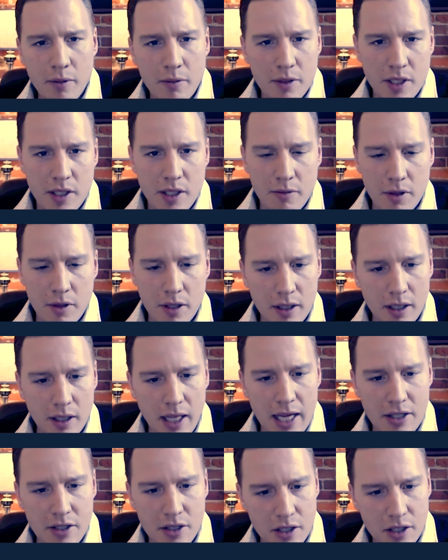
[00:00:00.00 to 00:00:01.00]
was it within the
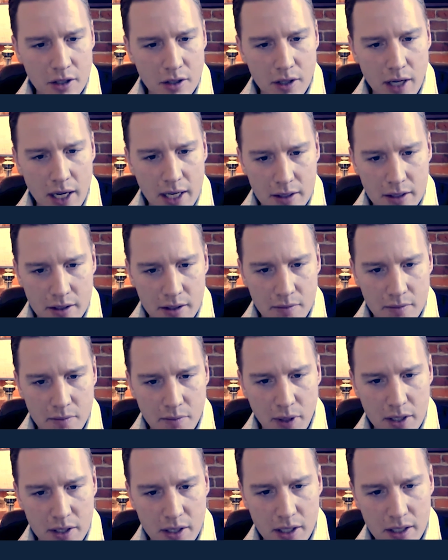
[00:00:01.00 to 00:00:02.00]
last year, as
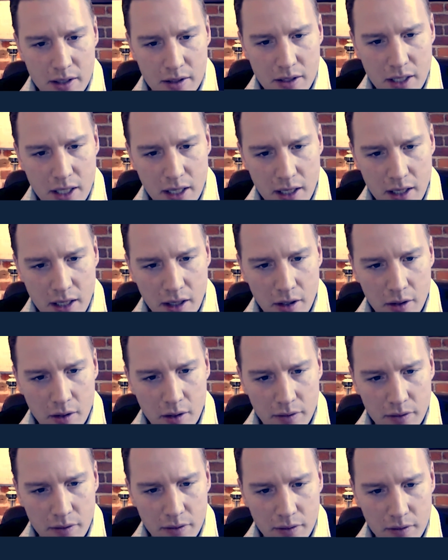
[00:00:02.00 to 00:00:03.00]
President CEO
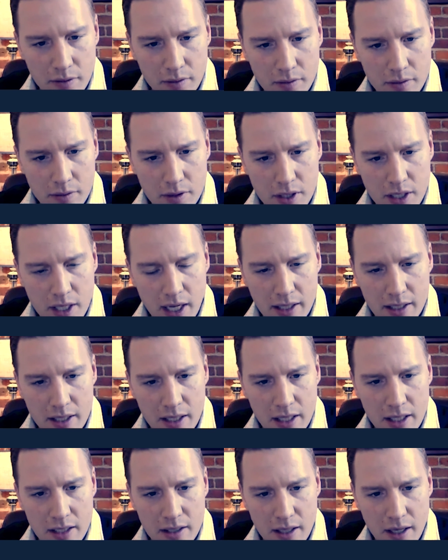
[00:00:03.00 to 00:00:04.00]
of CIT,
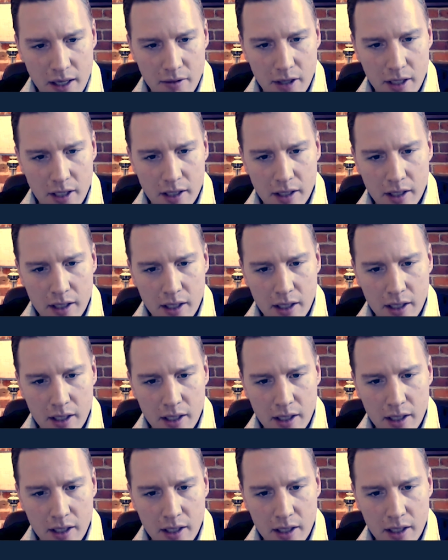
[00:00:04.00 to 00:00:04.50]
is that right?